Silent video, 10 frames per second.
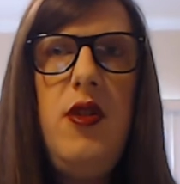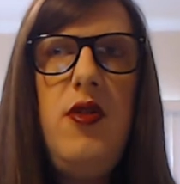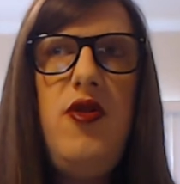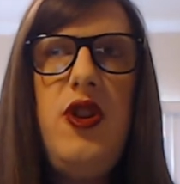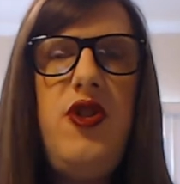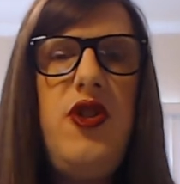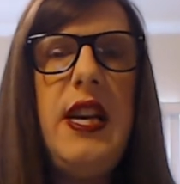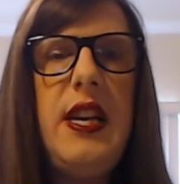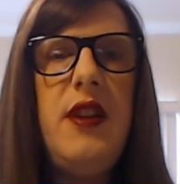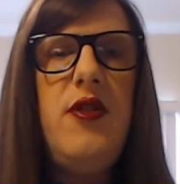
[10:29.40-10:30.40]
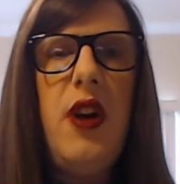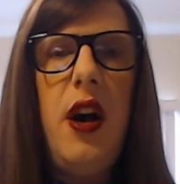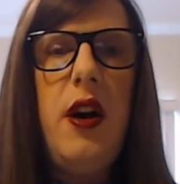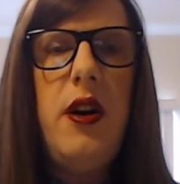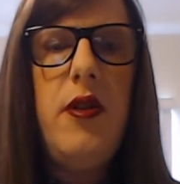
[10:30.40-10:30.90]
just change
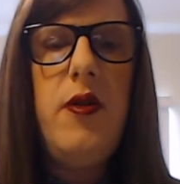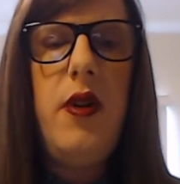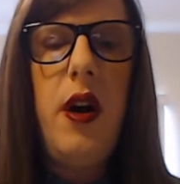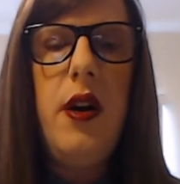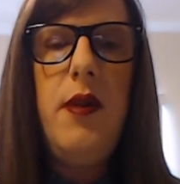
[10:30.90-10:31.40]
our